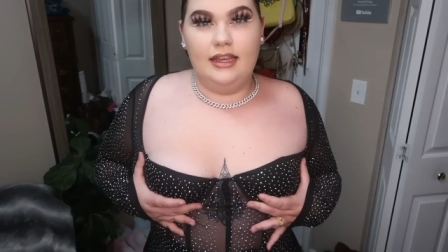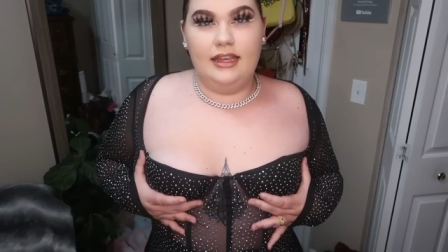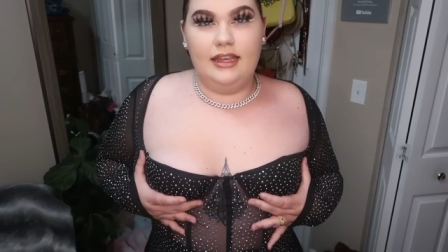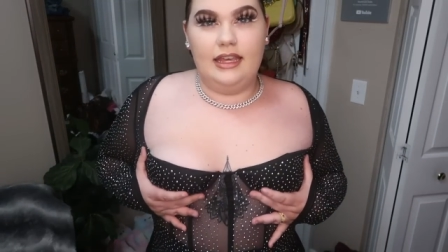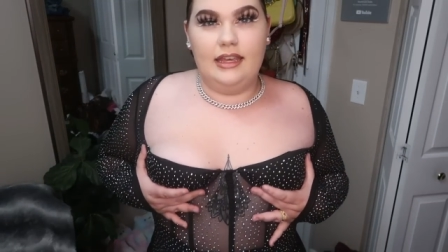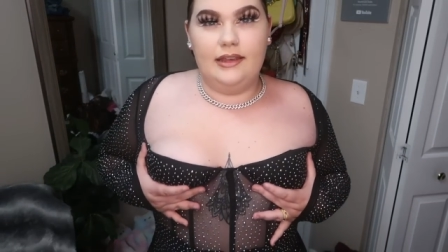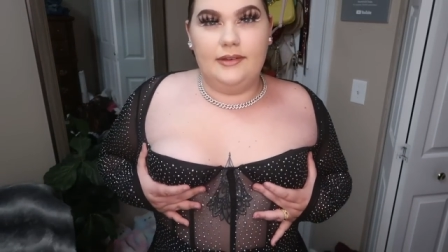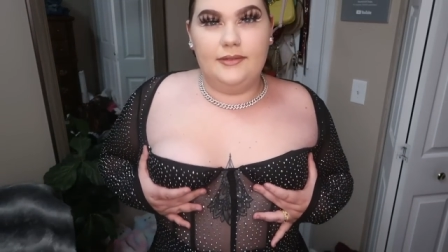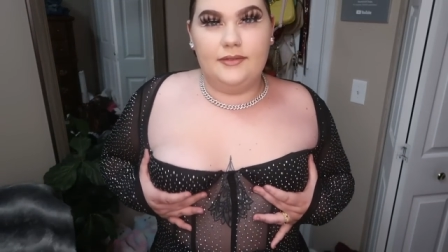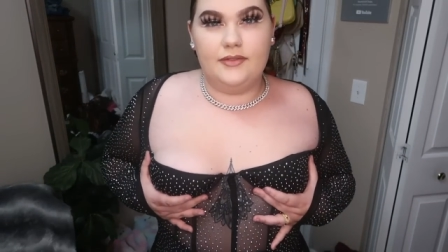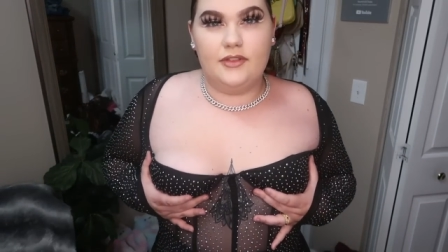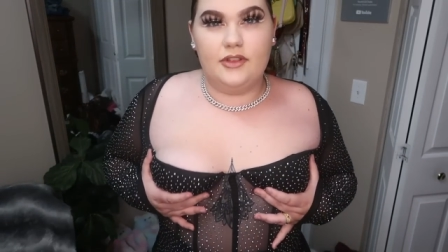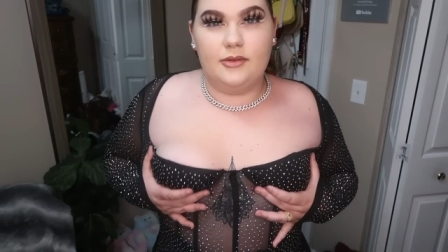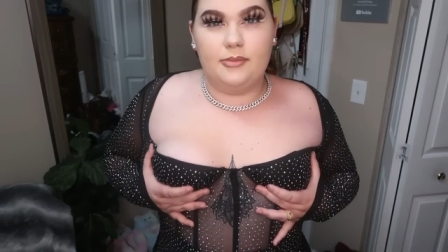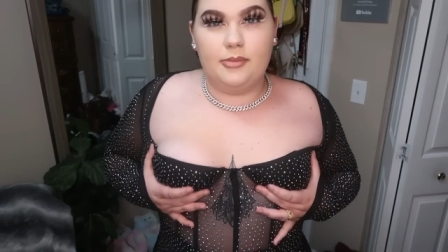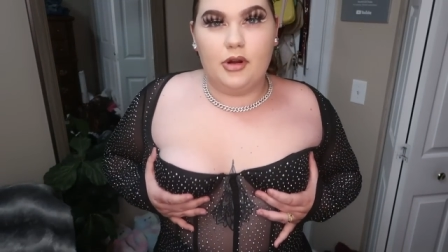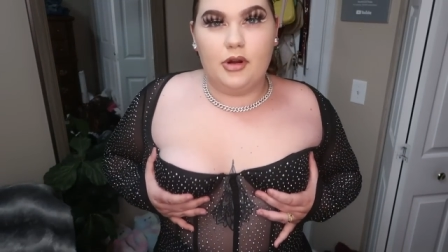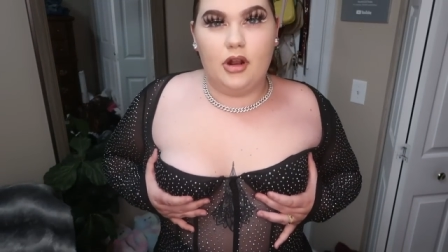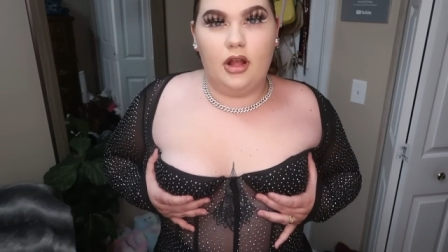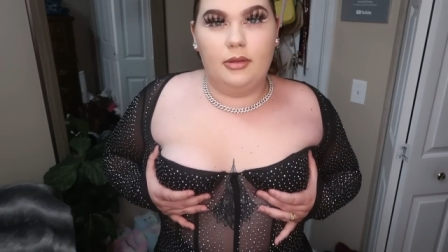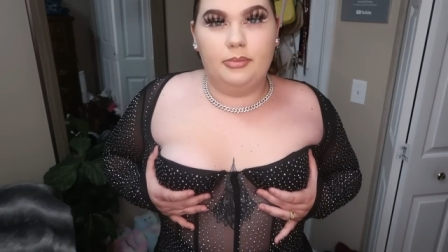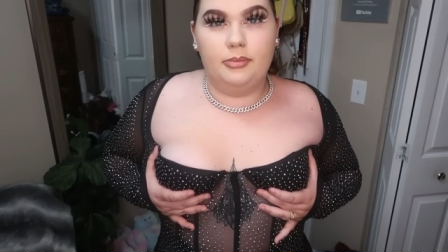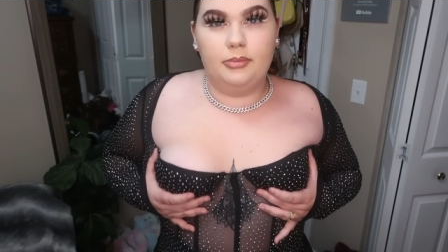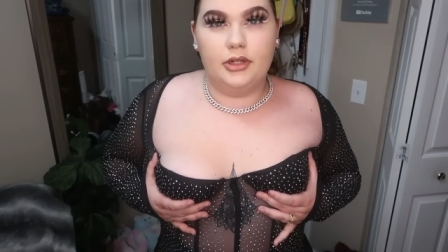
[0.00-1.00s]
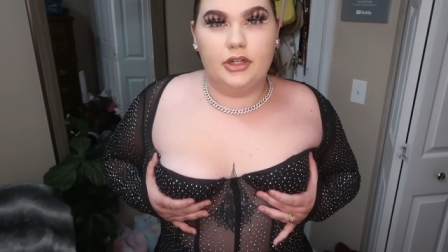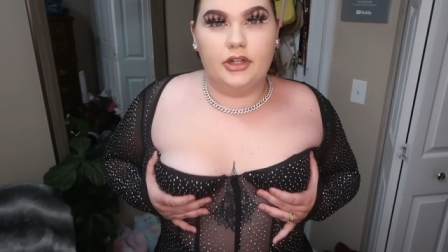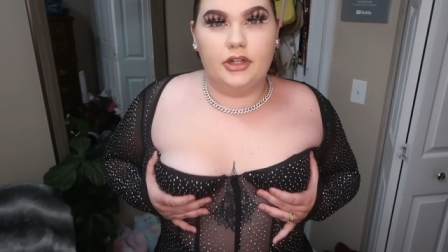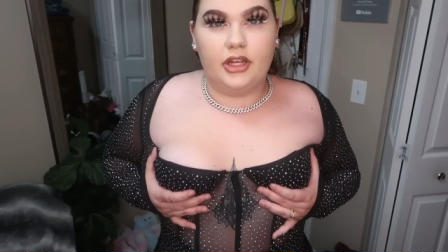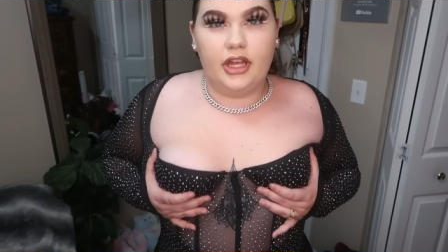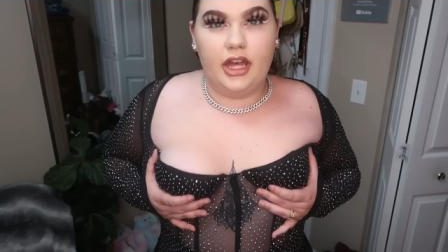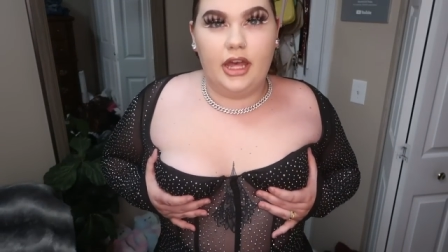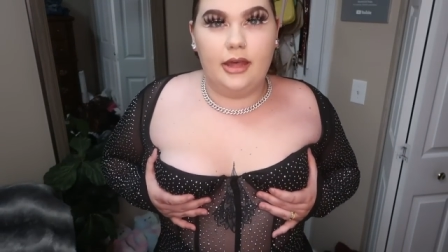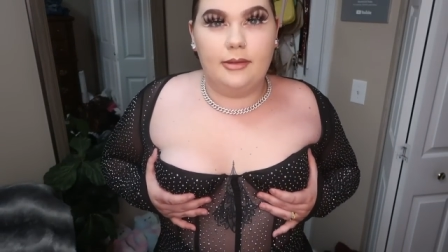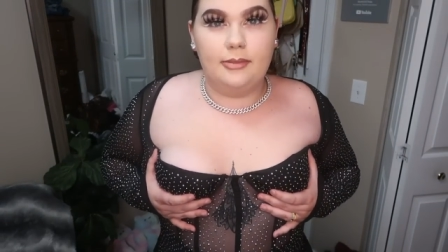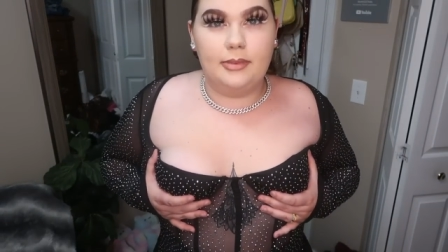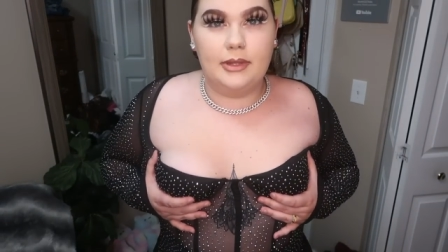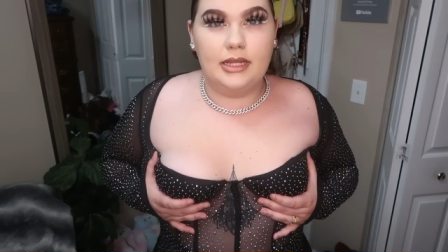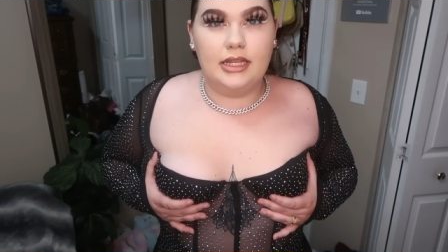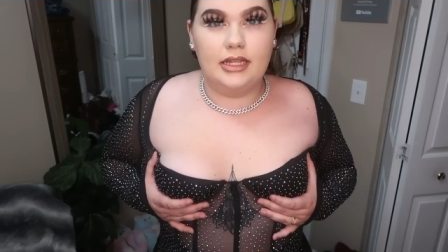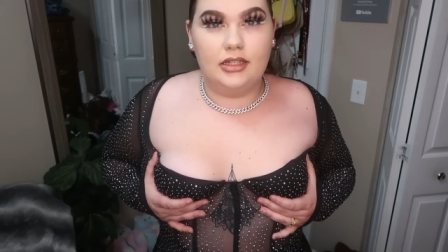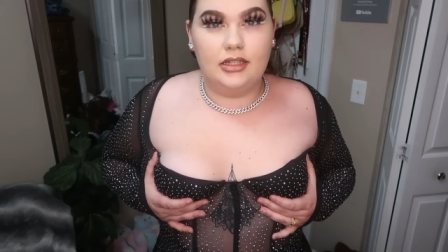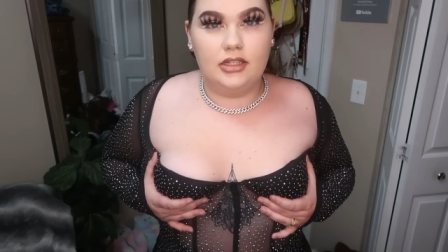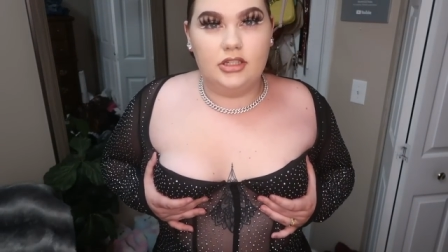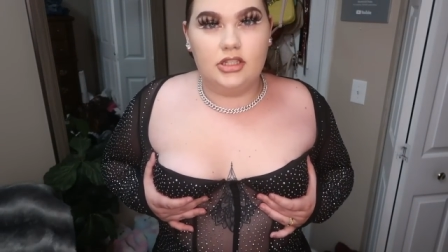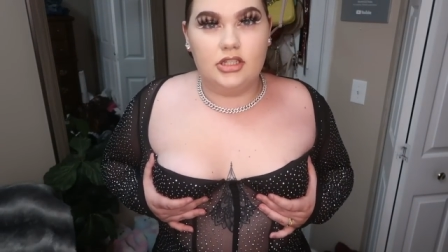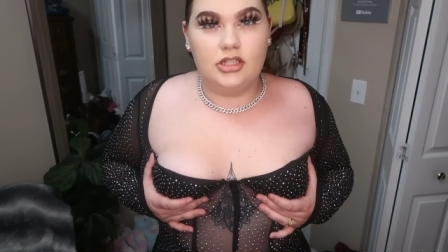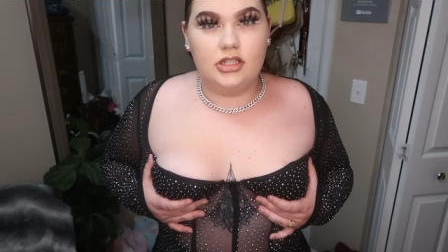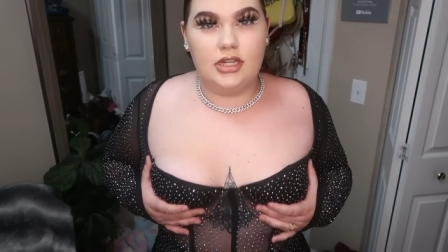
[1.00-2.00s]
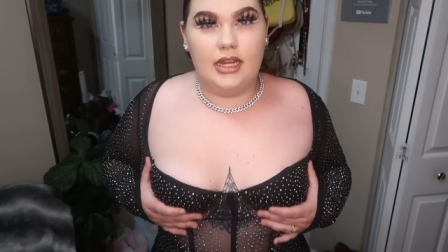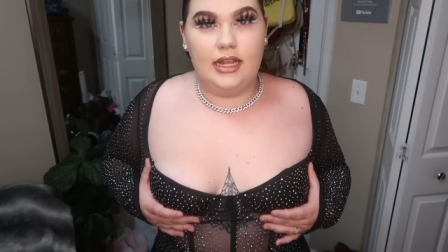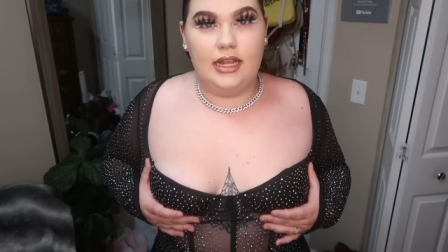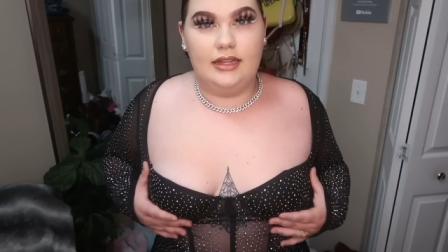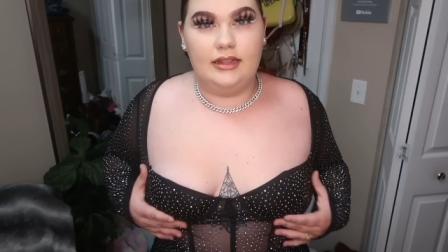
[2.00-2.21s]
give the proper cuppage